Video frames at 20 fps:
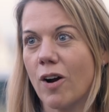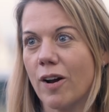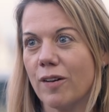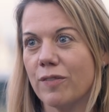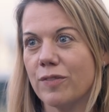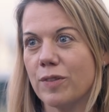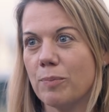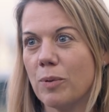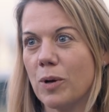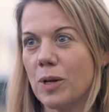art
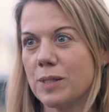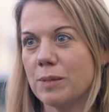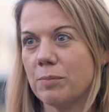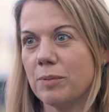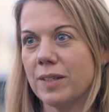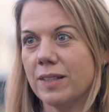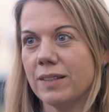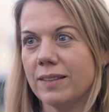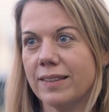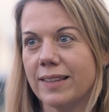of the
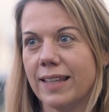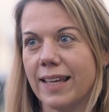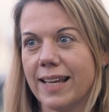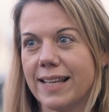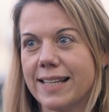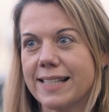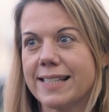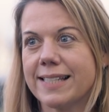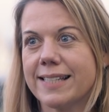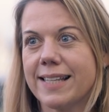possible, the
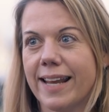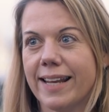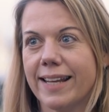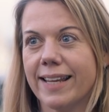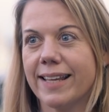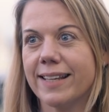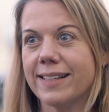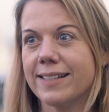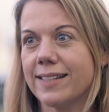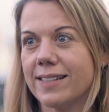
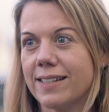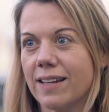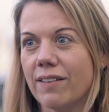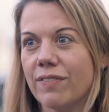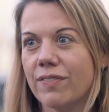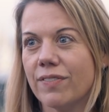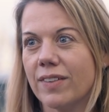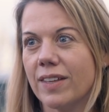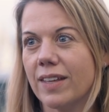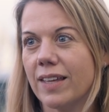exciting
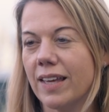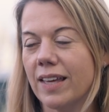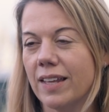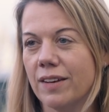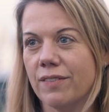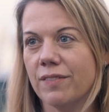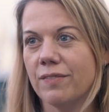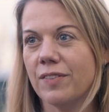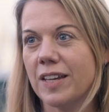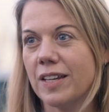stuff that
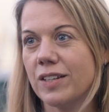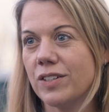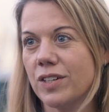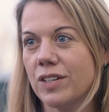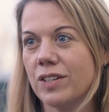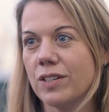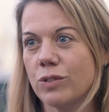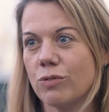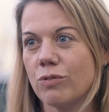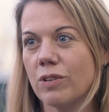
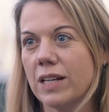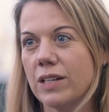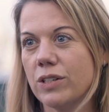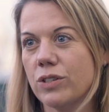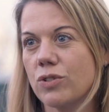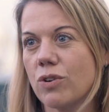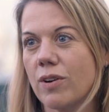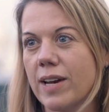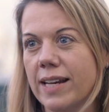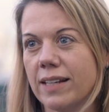innovation is really
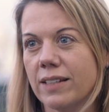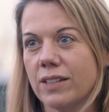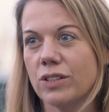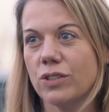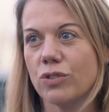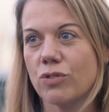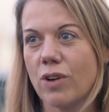trying to